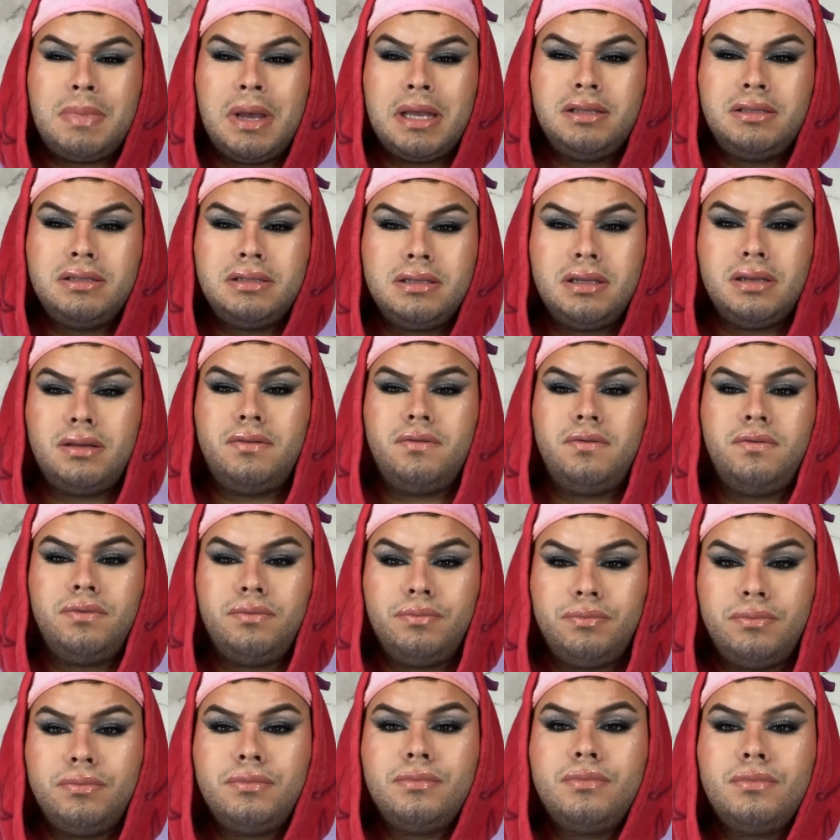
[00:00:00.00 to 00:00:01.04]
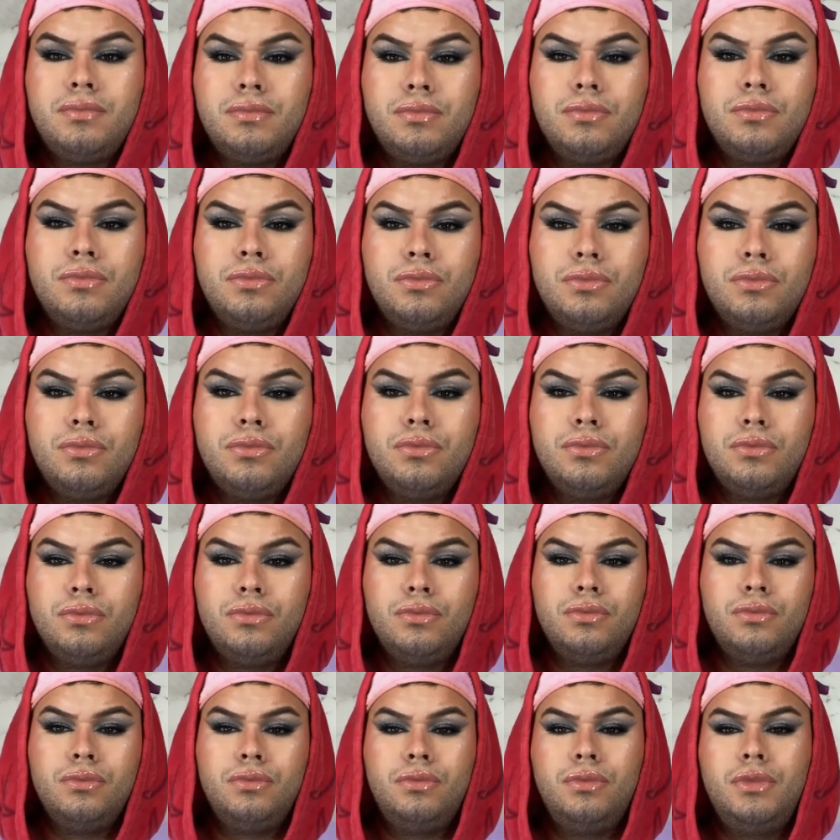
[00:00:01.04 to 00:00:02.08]
I don't know if it's just like,
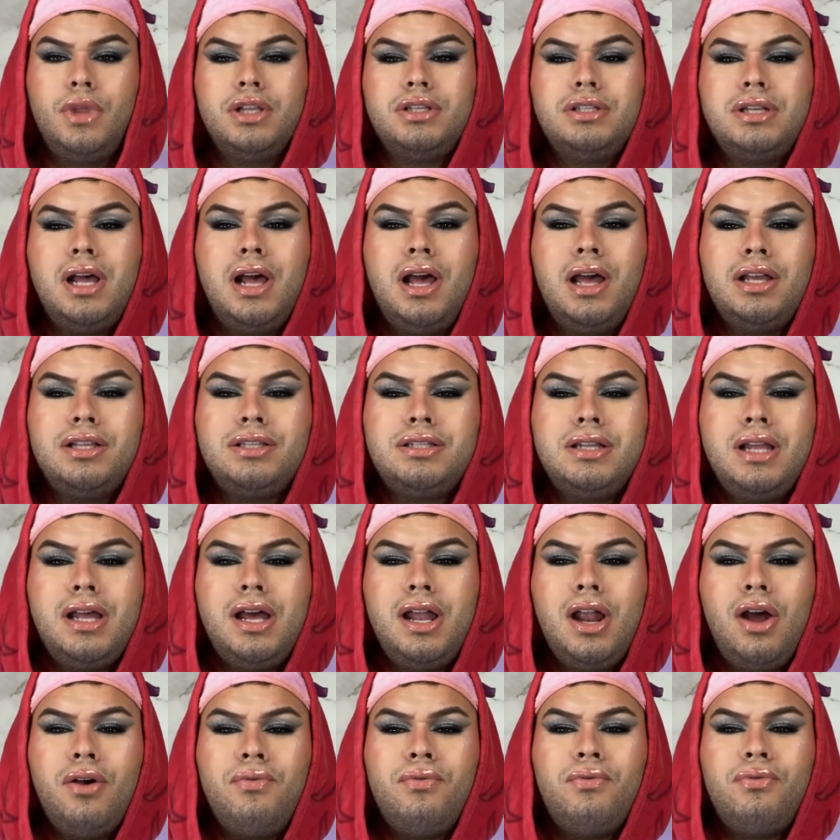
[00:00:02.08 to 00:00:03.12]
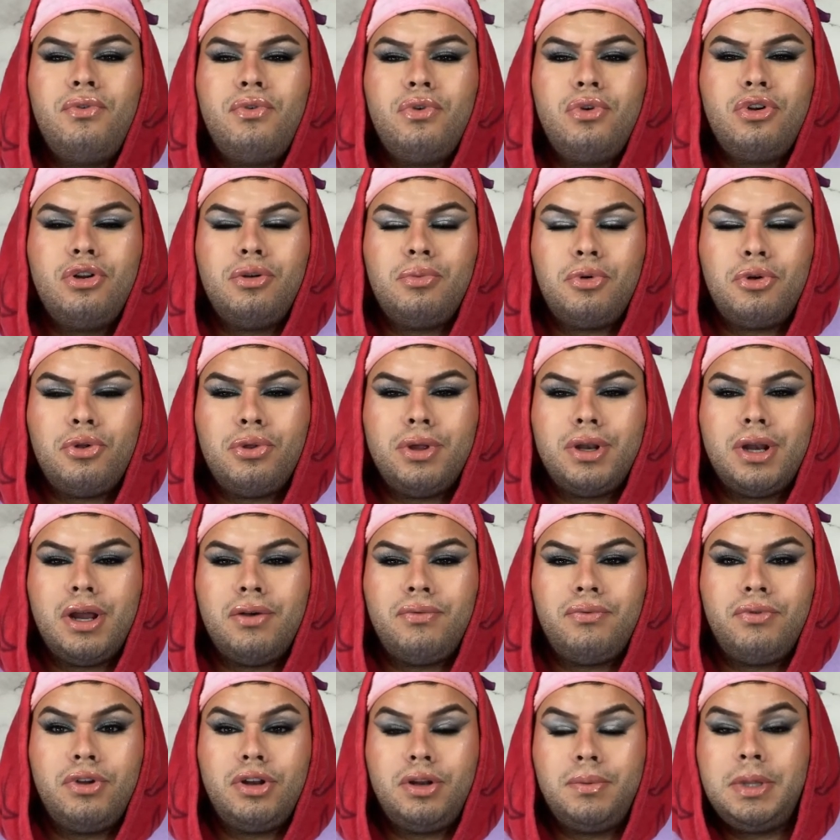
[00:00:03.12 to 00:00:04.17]
yeah. It's not affordable
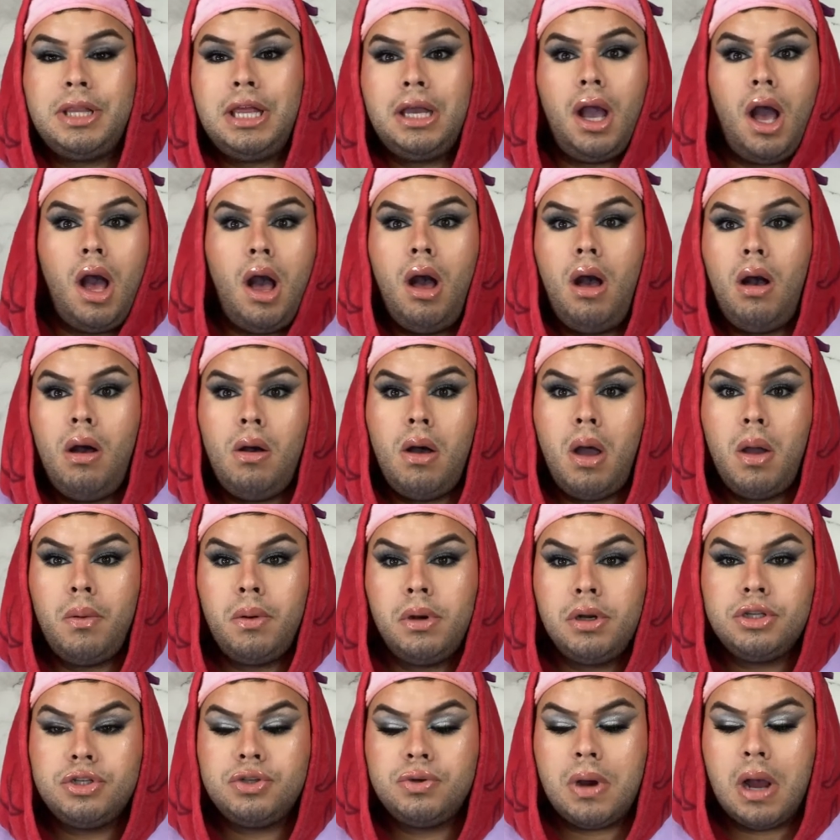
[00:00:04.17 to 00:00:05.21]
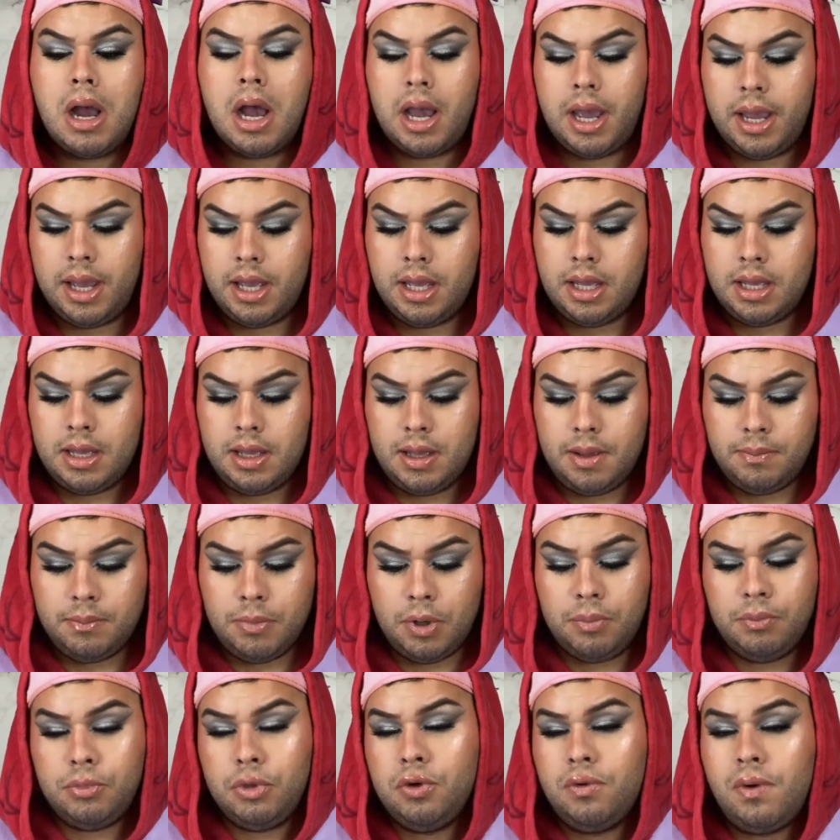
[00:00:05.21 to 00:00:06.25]
enough for you to be like, oh, I want to try.
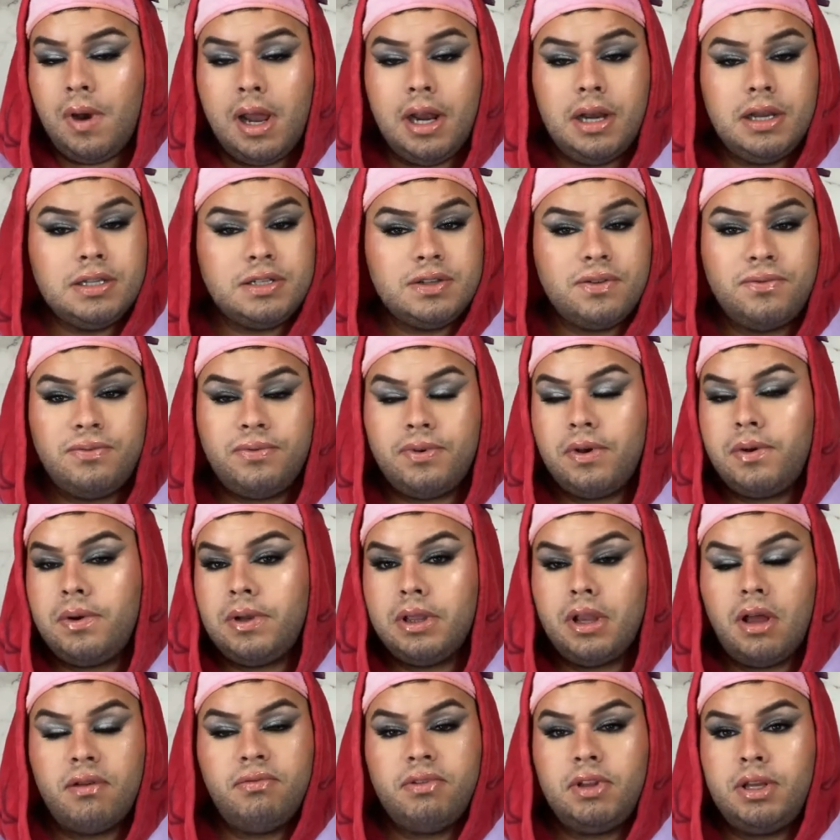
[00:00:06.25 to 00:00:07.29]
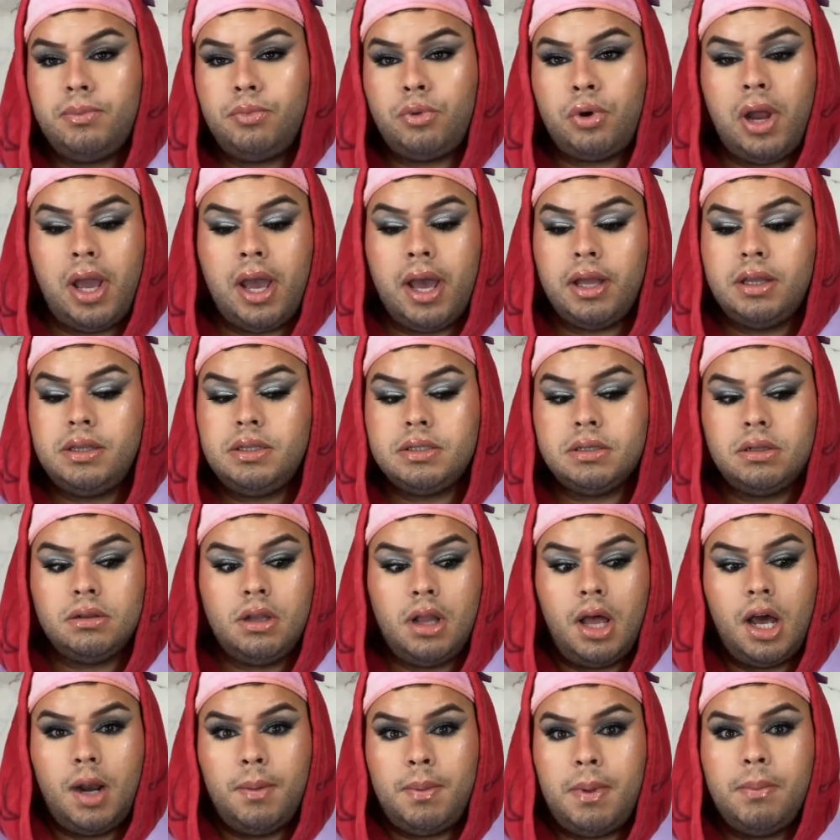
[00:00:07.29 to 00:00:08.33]
But Murad is a very lovely brand. A
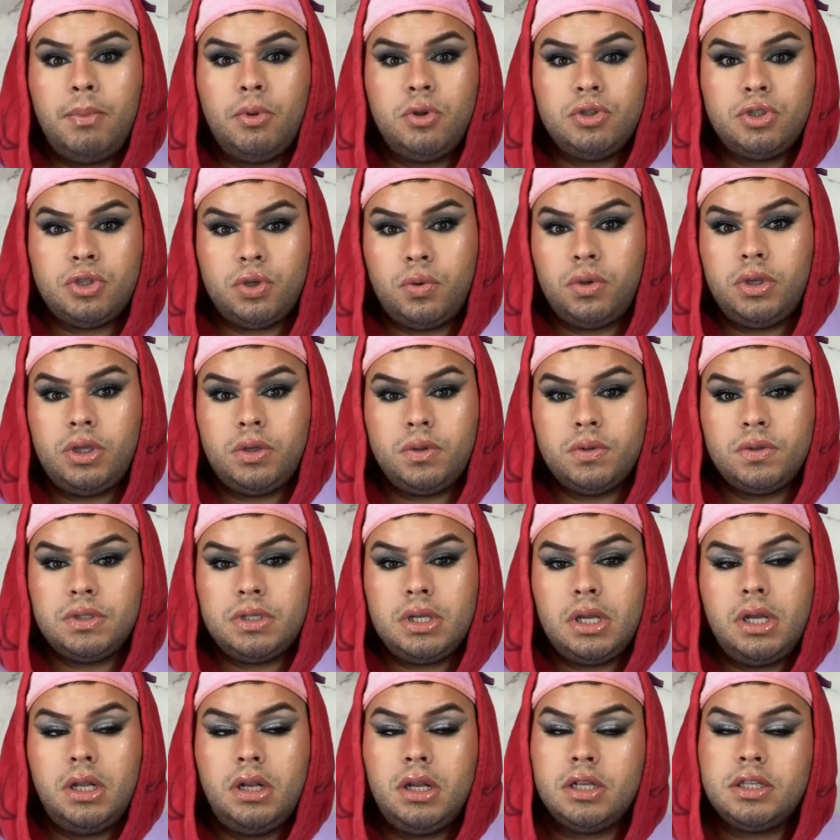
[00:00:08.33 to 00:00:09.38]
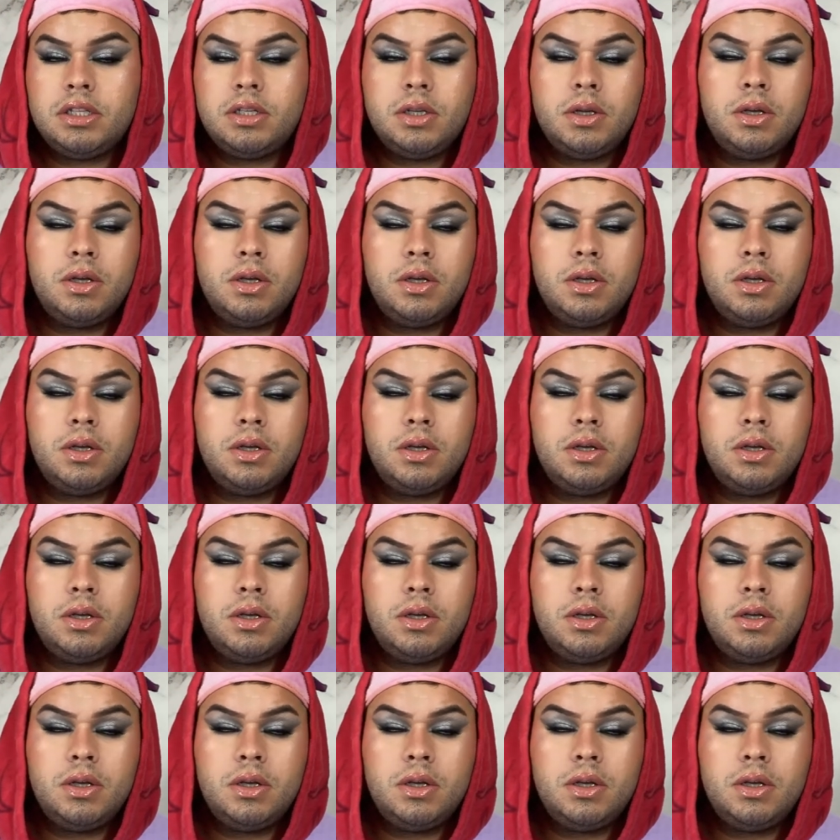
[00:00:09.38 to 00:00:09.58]
lot of people do use it.